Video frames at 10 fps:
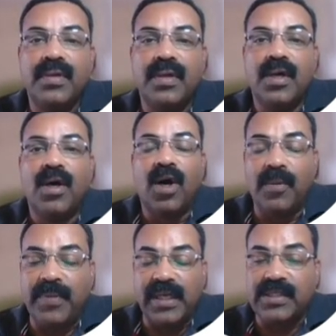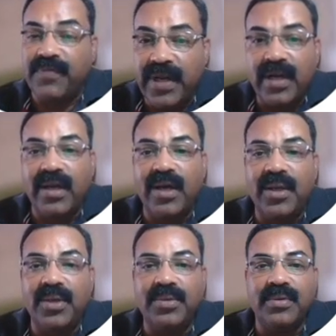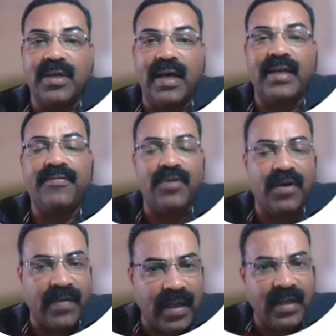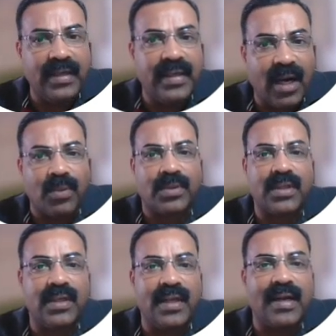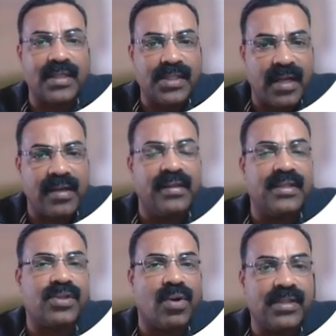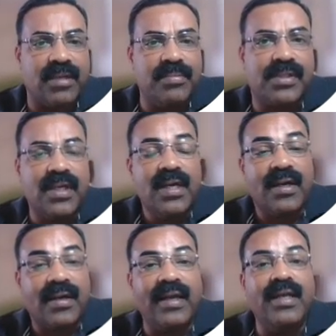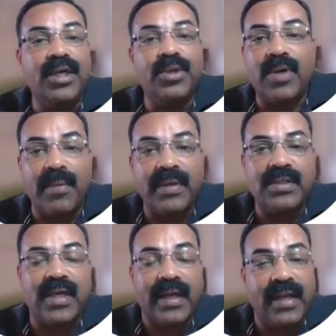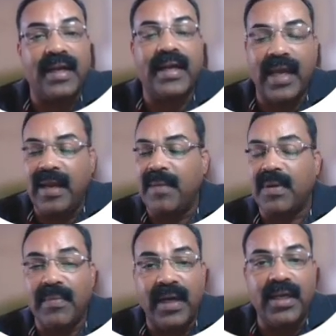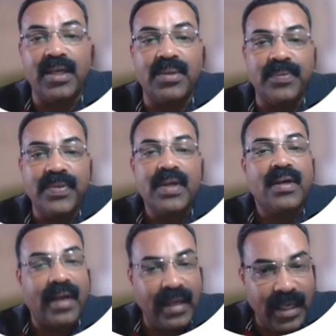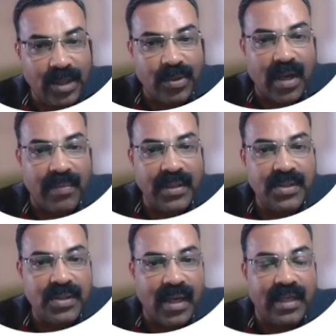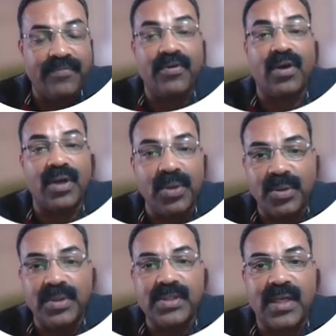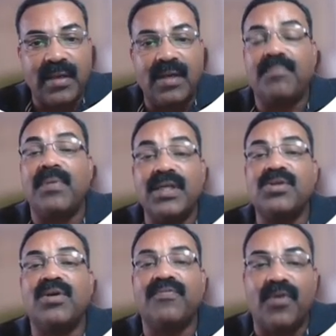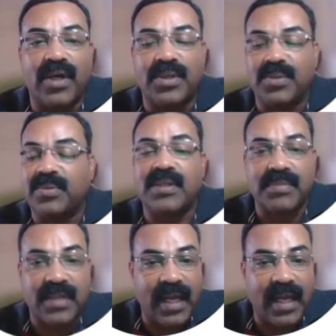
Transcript: Hope it is very clear to you, and if you have any doubt in understanding these concepts, kindly do comment. Again and again I am reminding you, kindly do comment, and if you are new to this channel, please don't forget to subscribe.